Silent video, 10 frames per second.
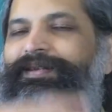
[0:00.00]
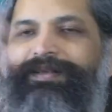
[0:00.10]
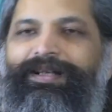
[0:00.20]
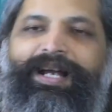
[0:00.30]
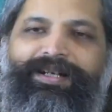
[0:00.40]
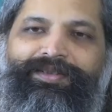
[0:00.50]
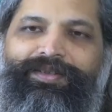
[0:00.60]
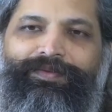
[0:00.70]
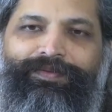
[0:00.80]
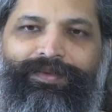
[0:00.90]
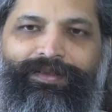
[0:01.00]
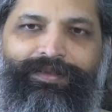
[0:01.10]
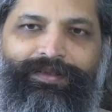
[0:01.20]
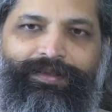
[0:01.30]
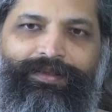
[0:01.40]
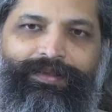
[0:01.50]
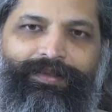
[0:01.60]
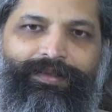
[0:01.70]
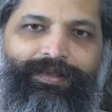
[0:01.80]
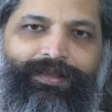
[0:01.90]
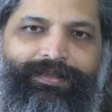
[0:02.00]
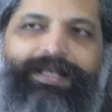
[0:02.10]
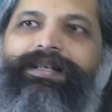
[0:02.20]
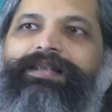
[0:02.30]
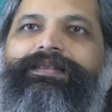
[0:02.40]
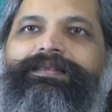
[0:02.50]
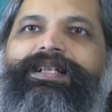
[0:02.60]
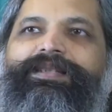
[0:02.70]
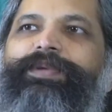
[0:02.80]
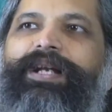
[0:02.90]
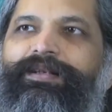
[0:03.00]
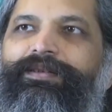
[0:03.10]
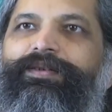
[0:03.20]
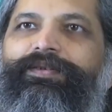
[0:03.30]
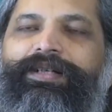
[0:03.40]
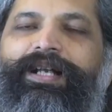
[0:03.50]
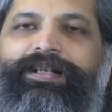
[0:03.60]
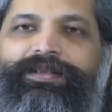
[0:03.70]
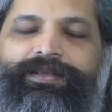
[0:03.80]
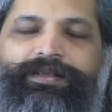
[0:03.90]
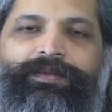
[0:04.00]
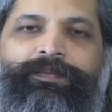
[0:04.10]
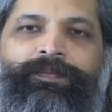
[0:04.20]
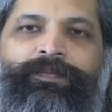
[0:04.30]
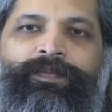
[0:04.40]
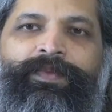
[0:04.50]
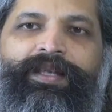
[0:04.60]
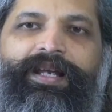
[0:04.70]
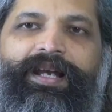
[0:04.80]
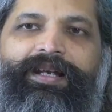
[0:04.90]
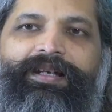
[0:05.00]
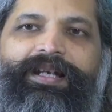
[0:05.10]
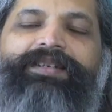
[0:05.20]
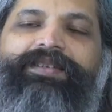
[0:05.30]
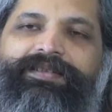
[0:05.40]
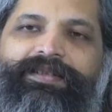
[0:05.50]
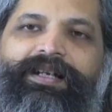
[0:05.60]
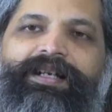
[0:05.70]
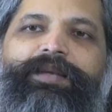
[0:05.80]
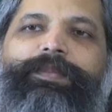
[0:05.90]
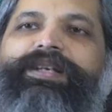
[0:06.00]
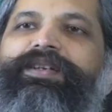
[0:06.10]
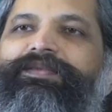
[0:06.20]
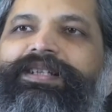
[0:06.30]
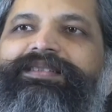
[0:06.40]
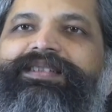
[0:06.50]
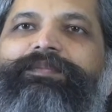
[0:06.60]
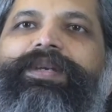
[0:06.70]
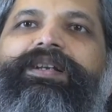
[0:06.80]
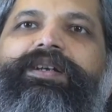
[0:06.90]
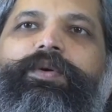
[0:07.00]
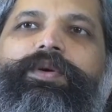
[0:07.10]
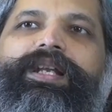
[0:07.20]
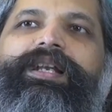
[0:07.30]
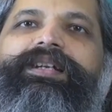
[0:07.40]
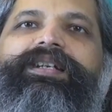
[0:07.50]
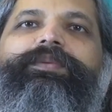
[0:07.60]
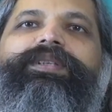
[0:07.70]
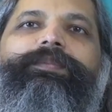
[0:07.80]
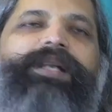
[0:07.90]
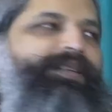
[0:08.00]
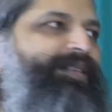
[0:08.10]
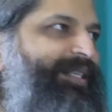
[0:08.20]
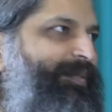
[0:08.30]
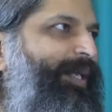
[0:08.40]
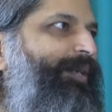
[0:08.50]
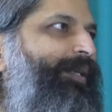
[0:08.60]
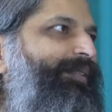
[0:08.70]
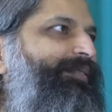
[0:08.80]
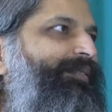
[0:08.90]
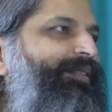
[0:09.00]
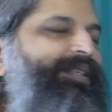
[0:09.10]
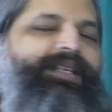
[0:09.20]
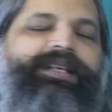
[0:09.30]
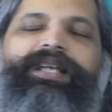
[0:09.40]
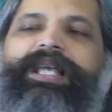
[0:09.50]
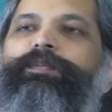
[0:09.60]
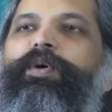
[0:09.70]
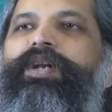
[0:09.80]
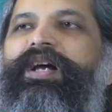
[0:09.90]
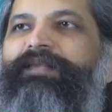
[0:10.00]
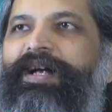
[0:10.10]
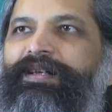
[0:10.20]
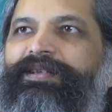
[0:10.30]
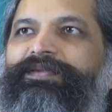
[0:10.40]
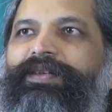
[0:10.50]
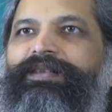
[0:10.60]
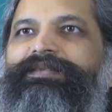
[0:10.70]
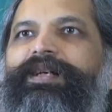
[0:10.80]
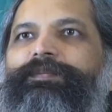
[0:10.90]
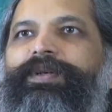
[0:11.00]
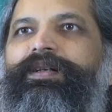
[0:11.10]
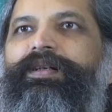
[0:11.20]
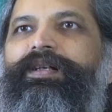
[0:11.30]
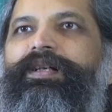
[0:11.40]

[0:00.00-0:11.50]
kinds of sicknesses that spread overnight. And interestingly, many of these have been correlated with military experiments. Ebola virus, for example,